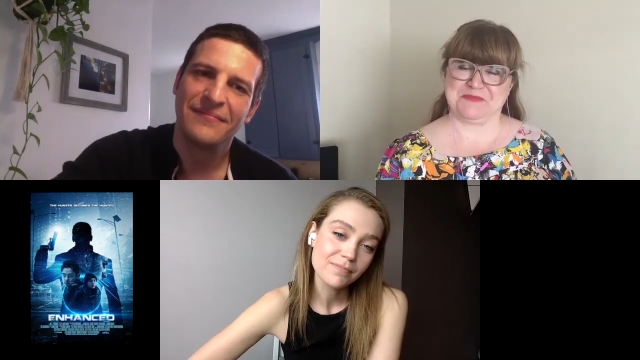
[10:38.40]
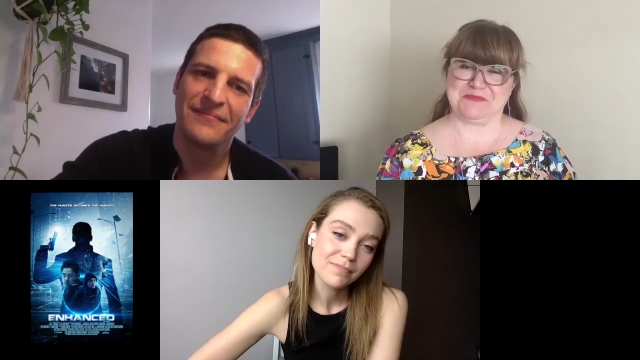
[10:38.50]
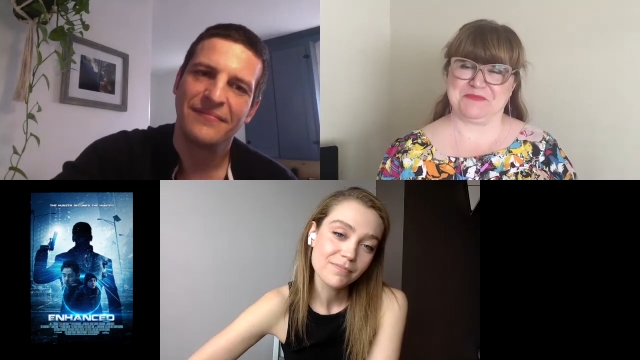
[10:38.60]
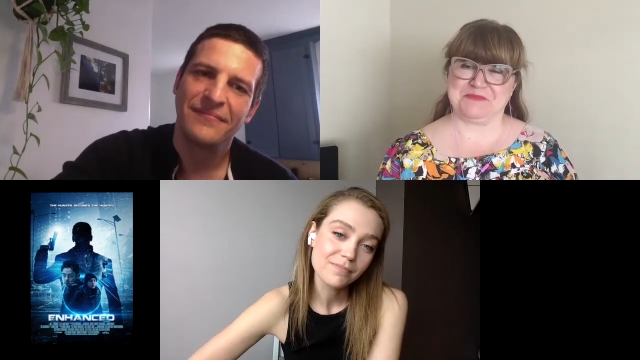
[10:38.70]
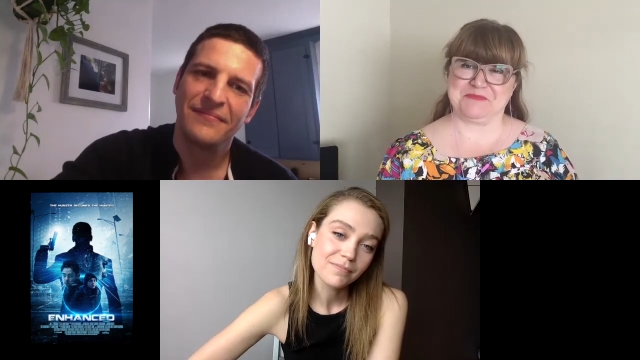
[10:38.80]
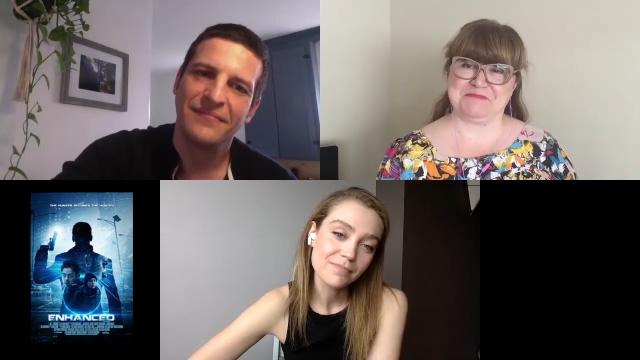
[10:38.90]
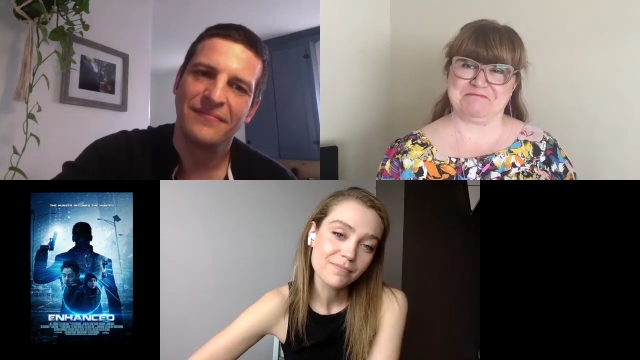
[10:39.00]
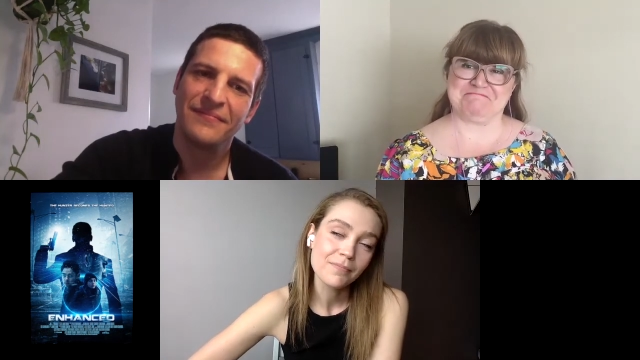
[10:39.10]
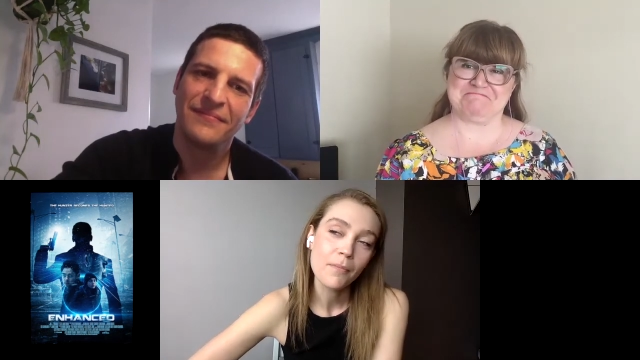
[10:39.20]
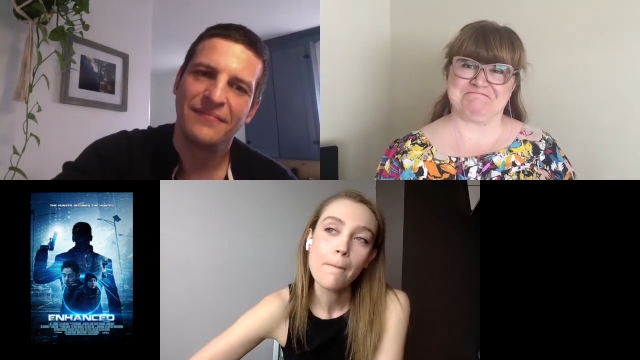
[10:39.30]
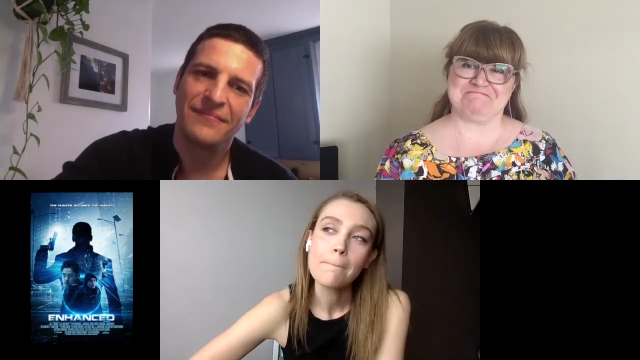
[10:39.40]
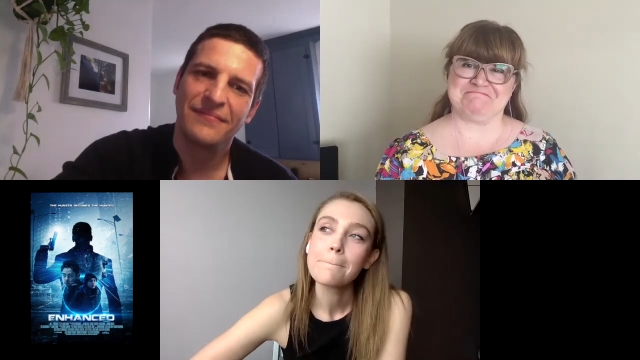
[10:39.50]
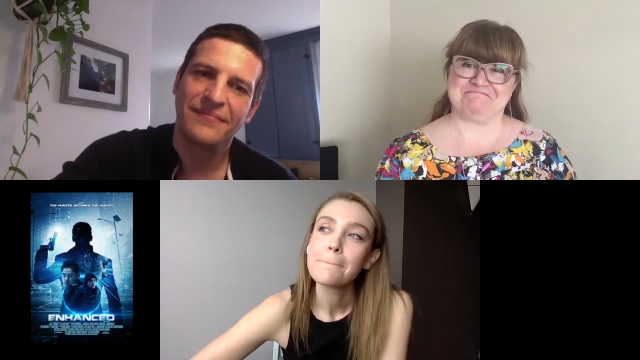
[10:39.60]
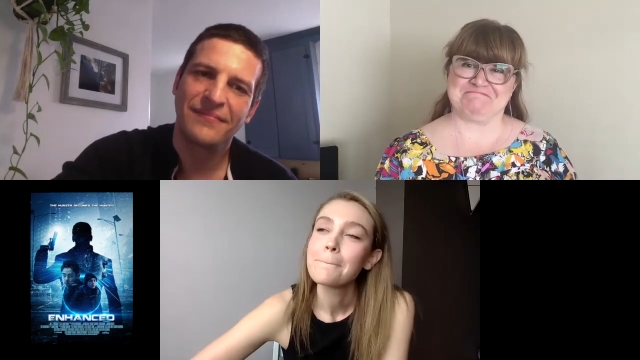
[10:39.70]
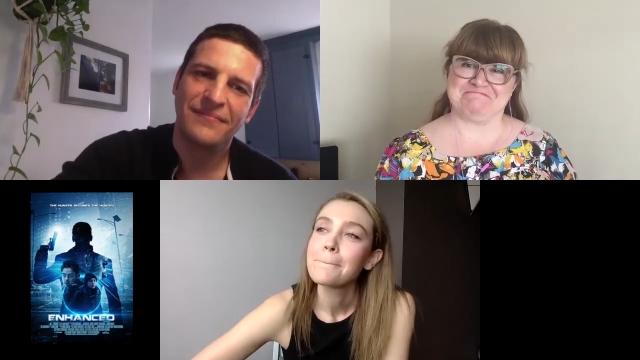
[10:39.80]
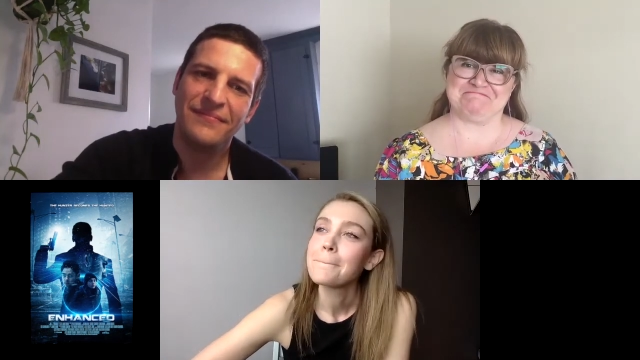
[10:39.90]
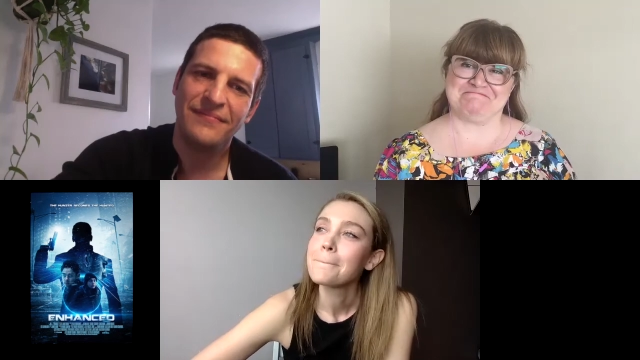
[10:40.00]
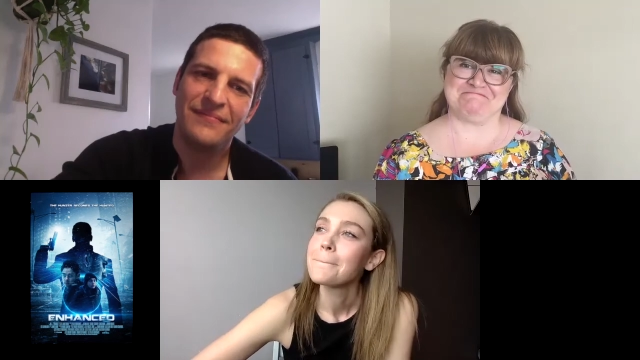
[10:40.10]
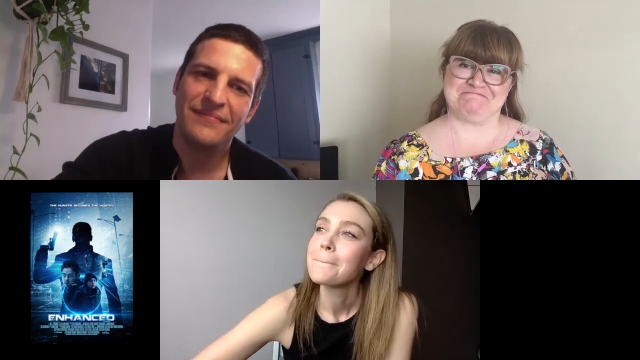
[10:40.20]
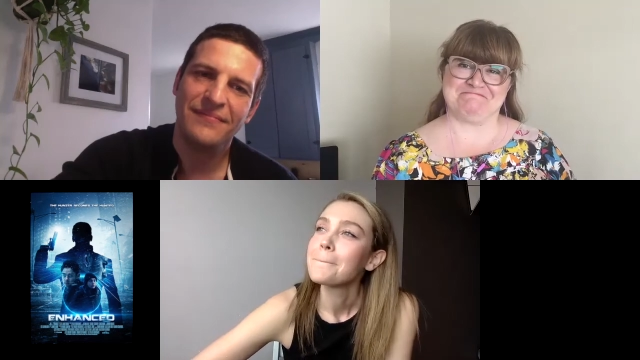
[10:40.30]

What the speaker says: Nobody speaks.